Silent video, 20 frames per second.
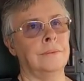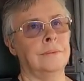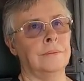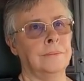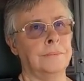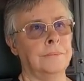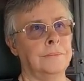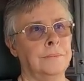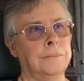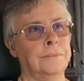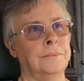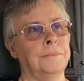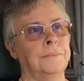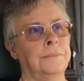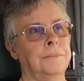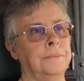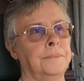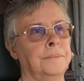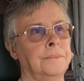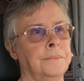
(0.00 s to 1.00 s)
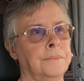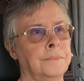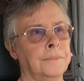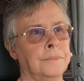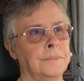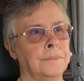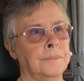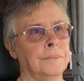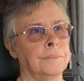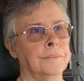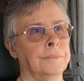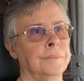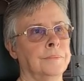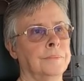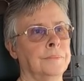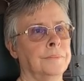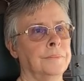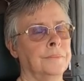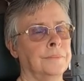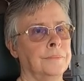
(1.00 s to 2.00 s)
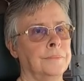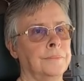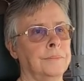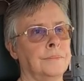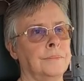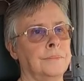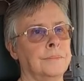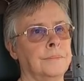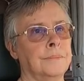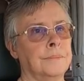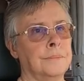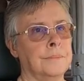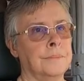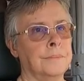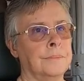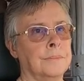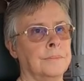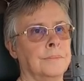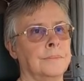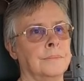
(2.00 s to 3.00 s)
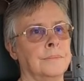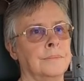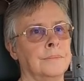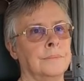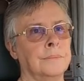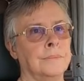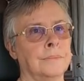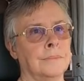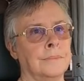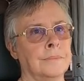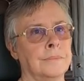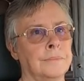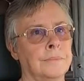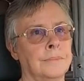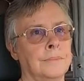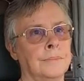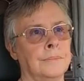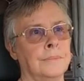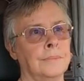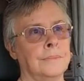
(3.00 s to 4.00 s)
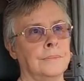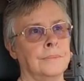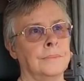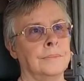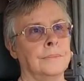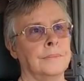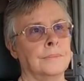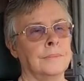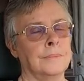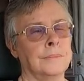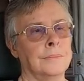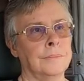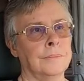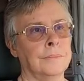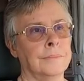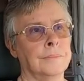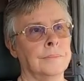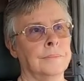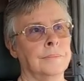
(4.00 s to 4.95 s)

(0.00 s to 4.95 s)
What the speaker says: No words are spoken by the person on screen.